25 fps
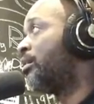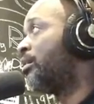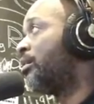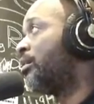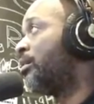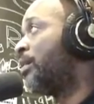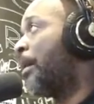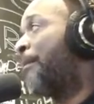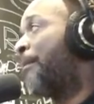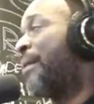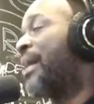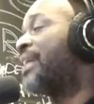
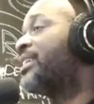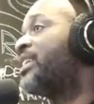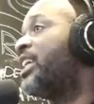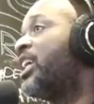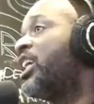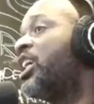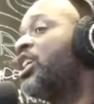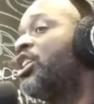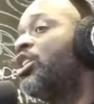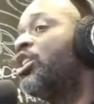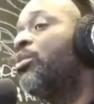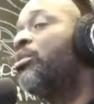The best he
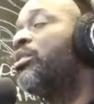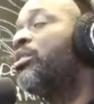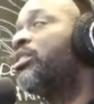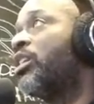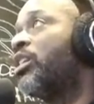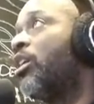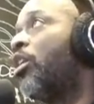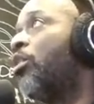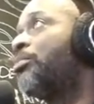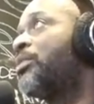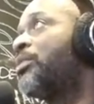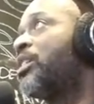could do is
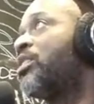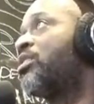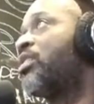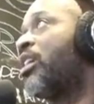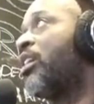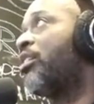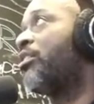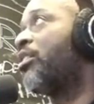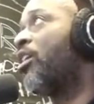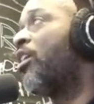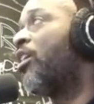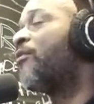hope to
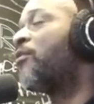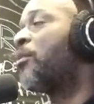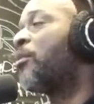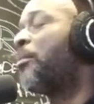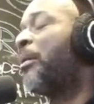turn over.